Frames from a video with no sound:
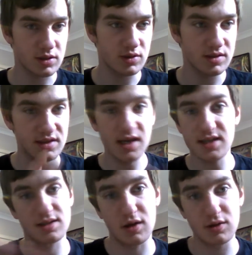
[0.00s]
because
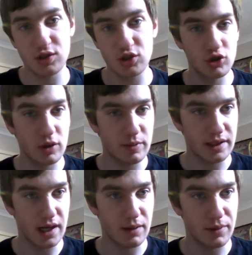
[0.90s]
yes, it's going to
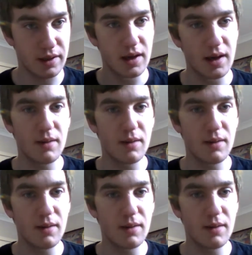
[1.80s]
streaming now, but